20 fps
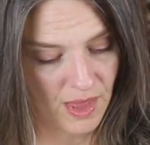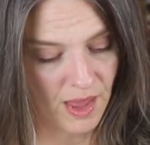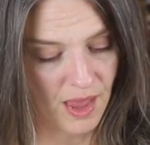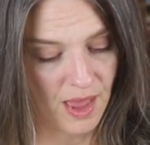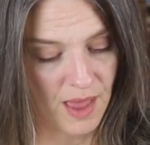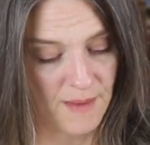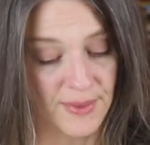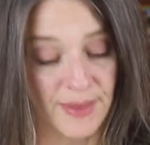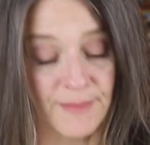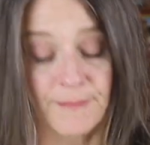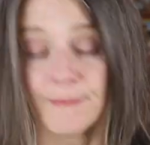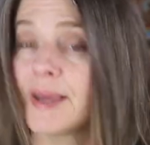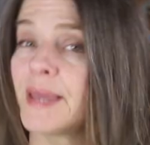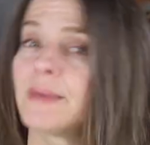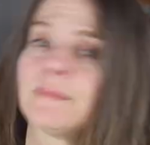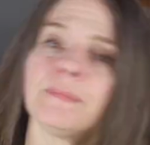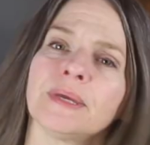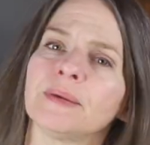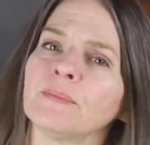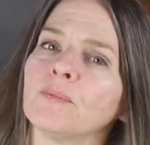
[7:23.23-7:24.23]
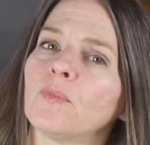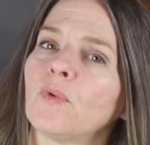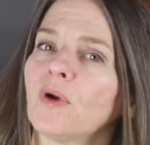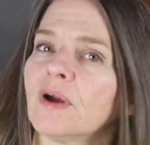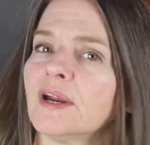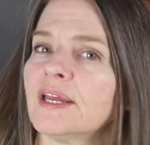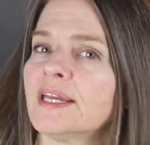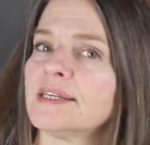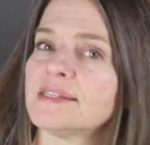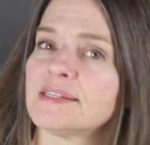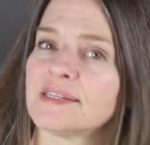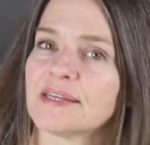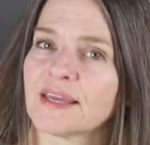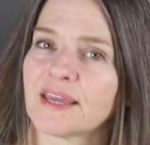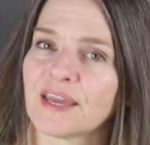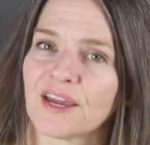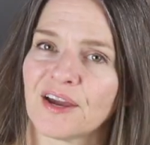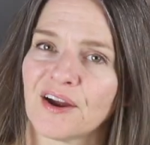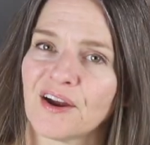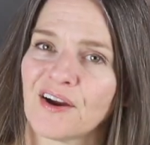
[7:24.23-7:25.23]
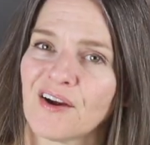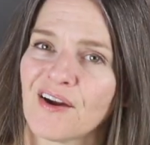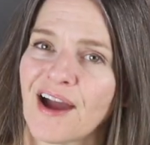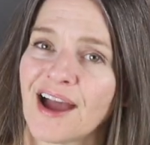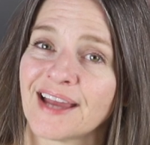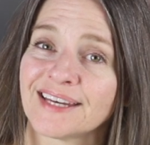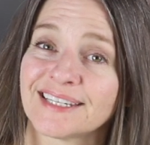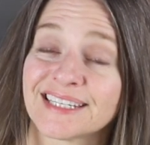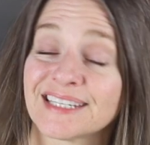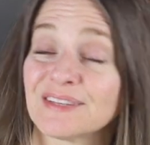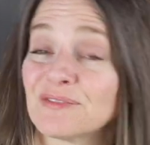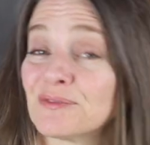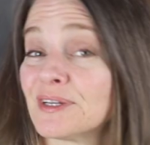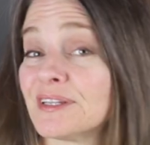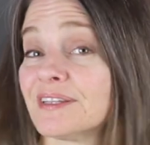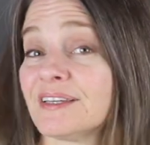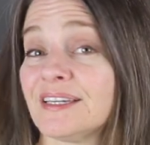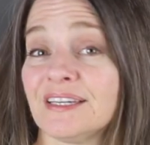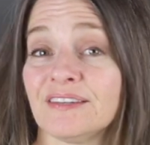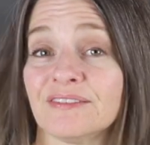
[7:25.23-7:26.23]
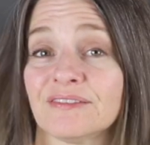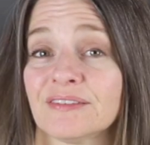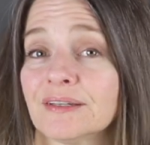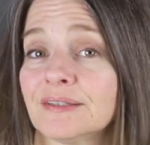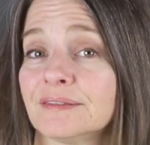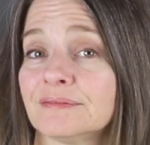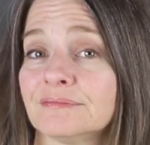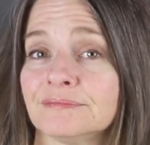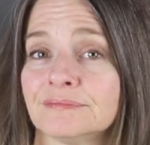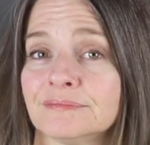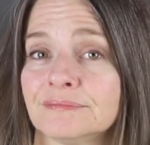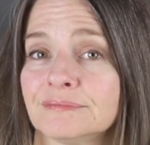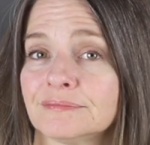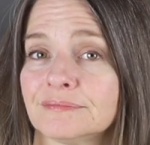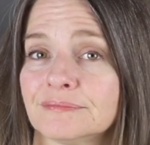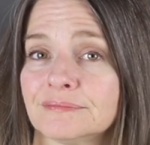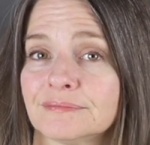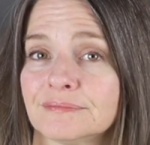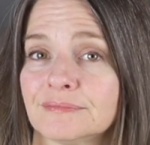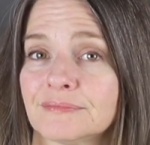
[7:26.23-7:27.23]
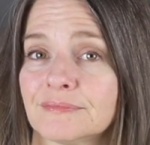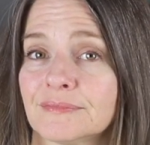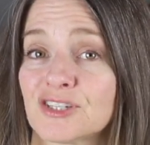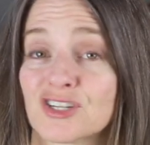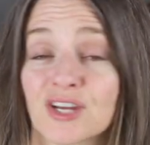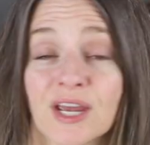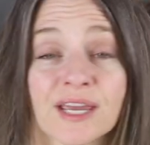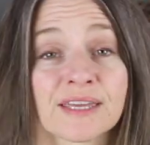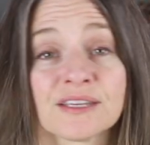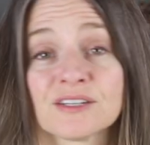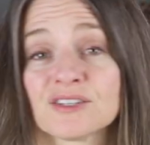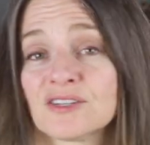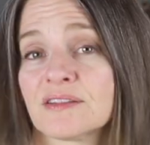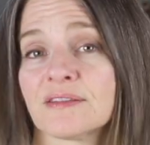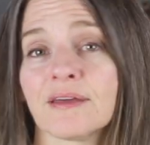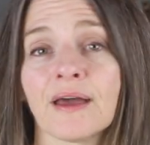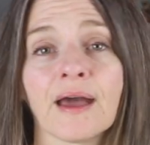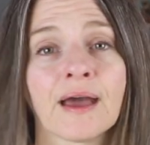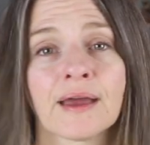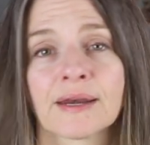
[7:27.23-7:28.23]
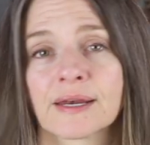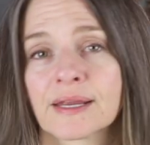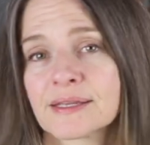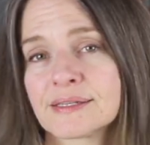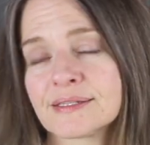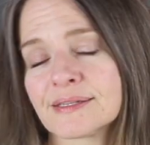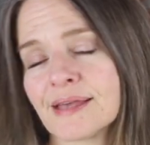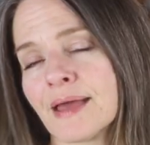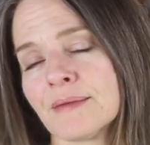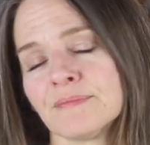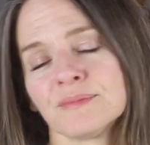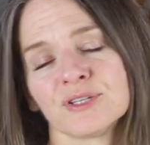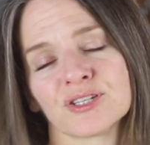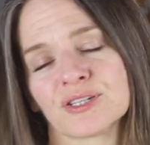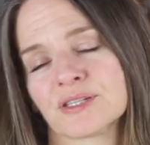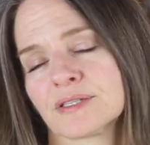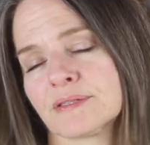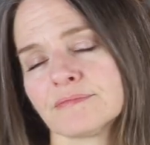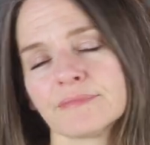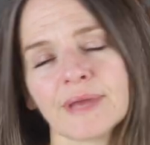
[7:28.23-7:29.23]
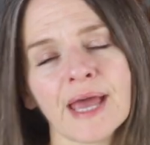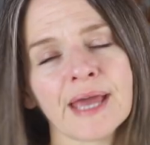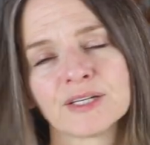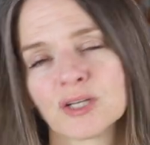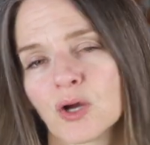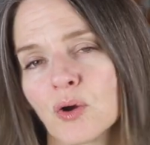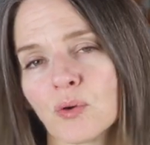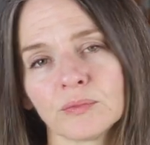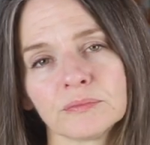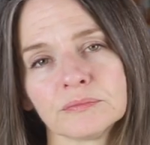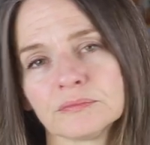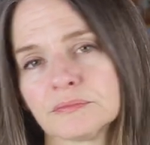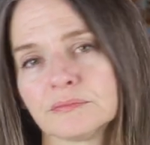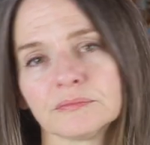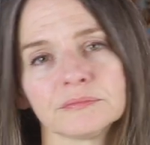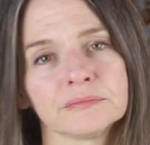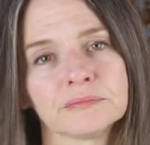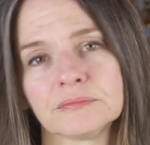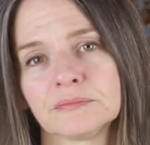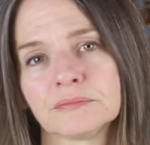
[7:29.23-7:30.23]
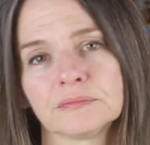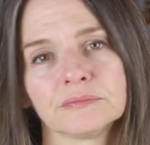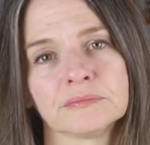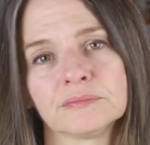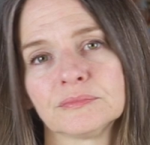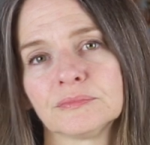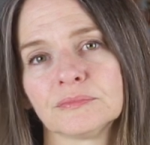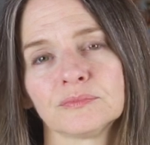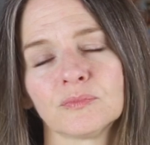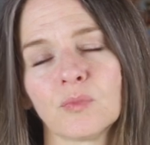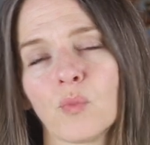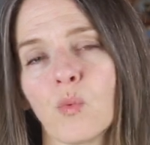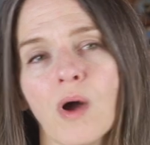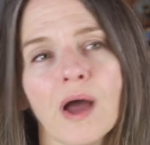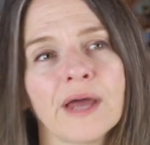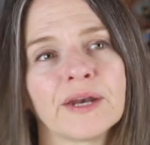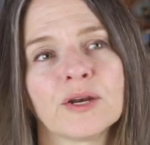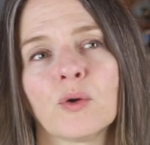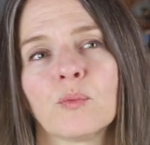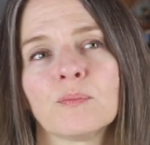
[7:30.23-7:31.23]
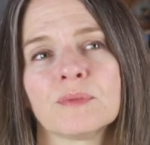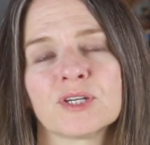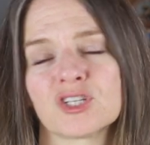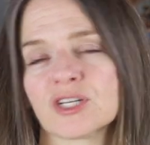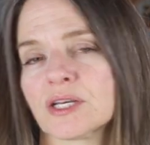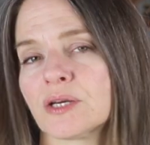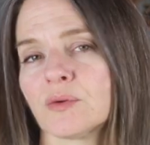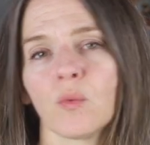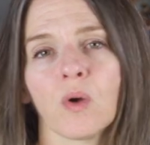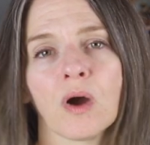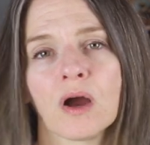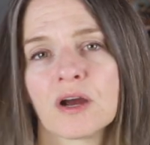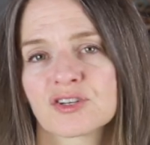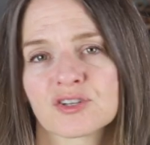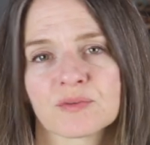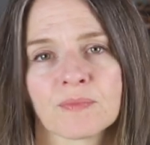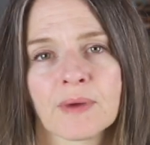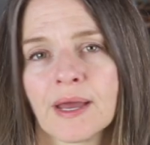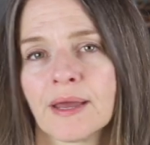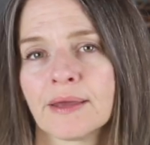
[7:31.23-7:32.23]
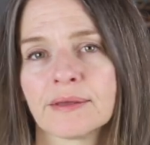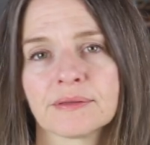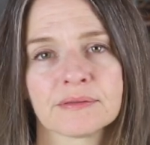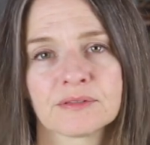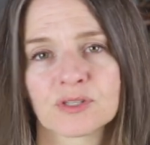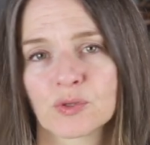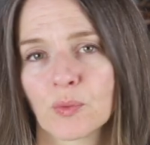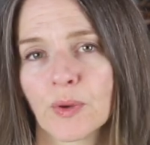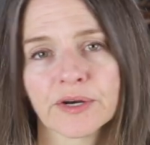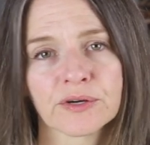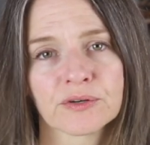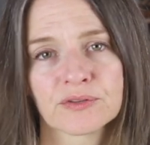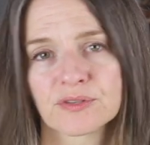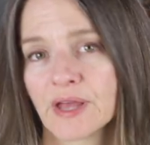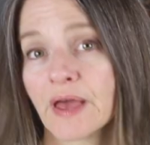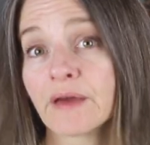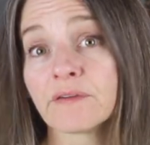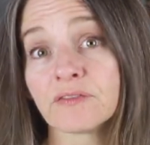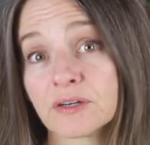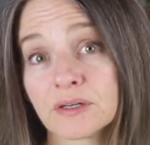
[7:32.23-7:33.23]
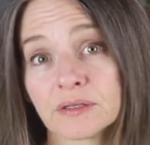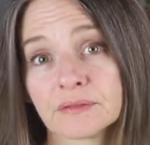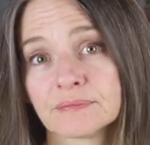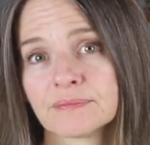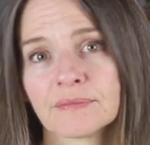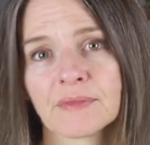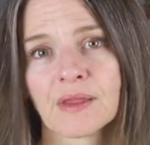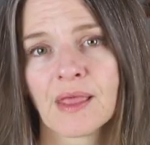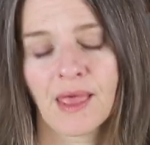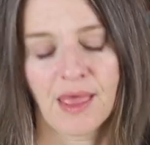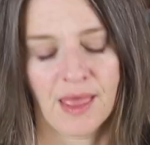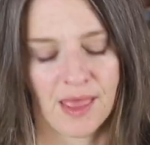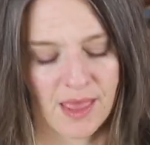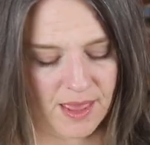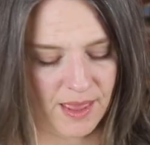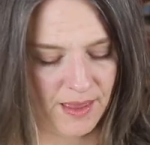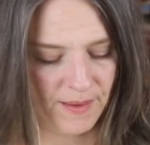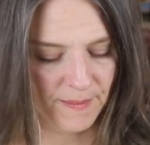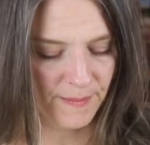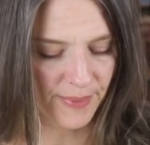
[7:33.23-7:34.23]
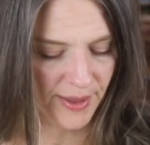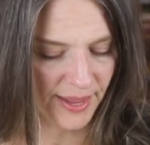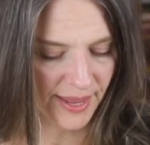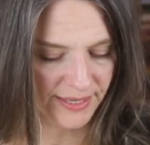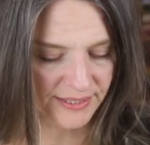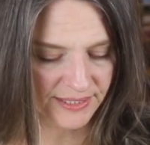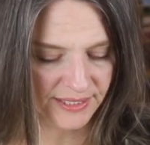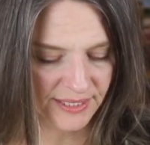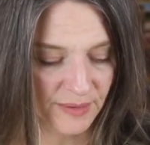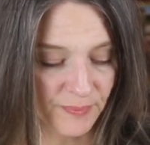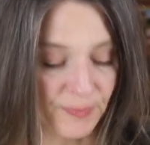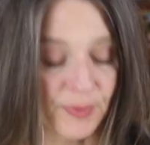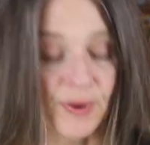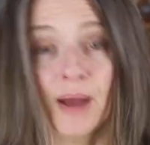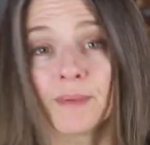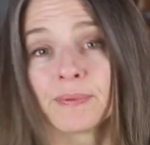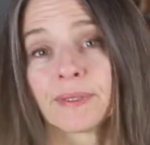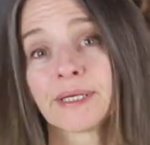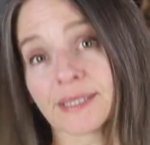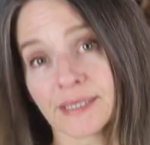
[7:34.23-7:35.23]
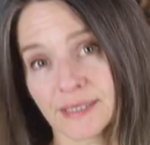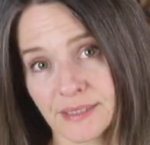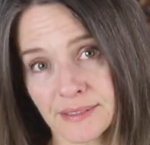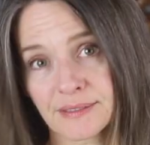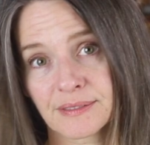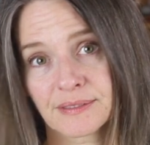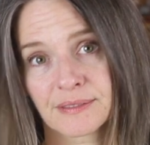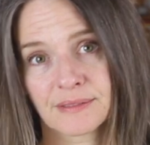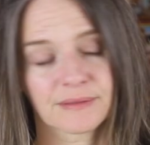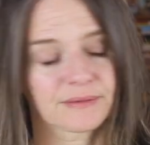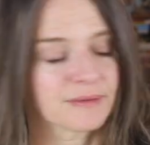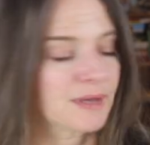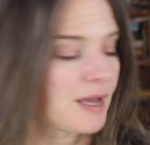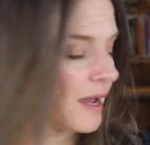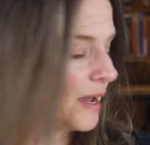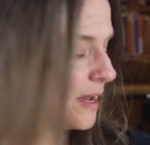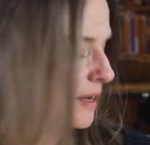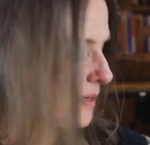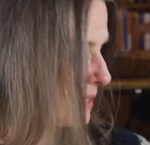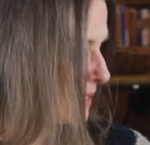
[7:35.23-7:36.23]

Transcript: Um, it might be more easy care. I didn't really even check into that because I'm just, I don't, I don't machine wash my sweaters ever, but it probably is uh,